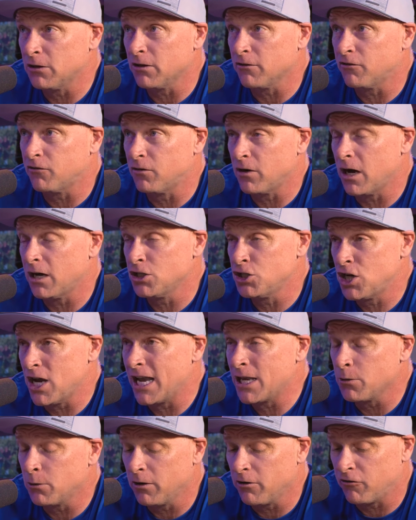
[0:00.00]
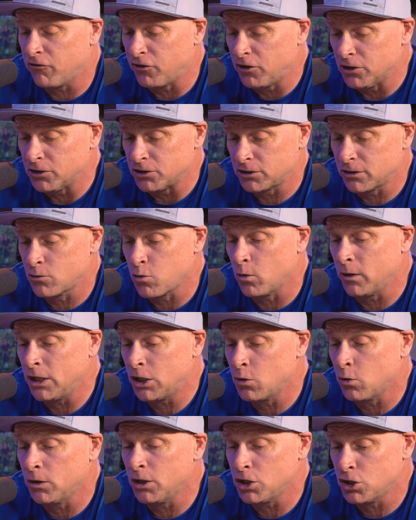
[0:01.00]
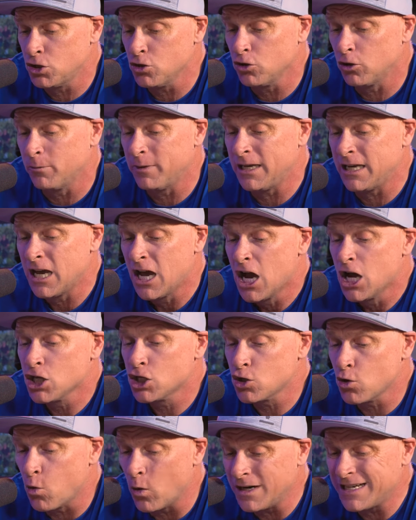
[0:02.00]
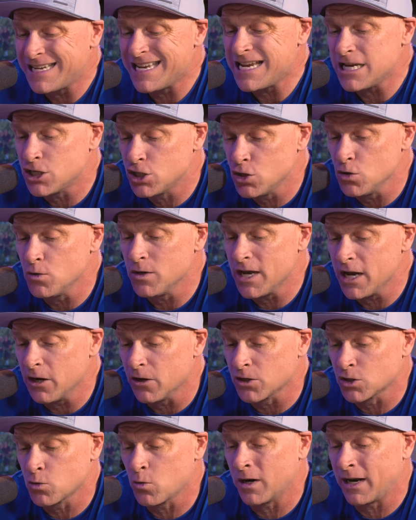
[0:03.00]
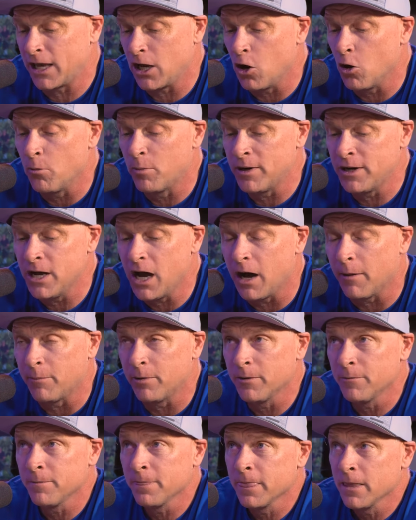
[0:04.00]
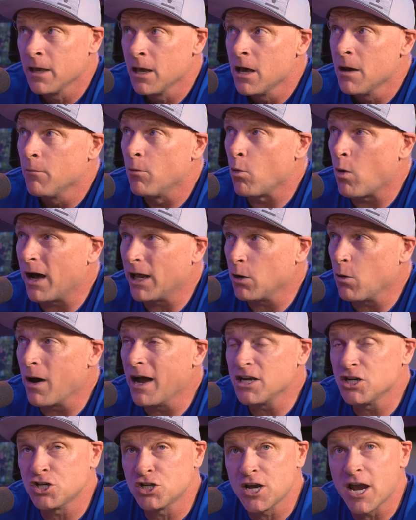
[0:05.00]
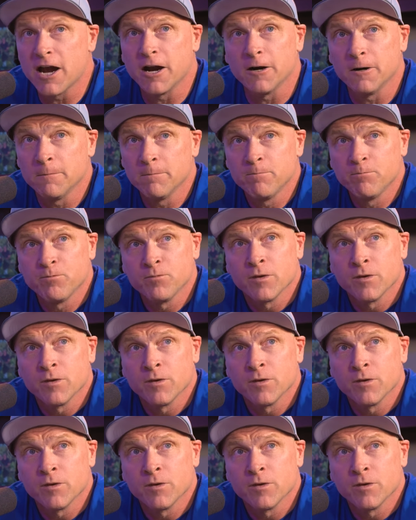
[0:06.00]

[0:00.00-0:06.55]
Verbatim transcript: here the uh, January 1st 2022 it'll be 22 years when I opened up but why do I share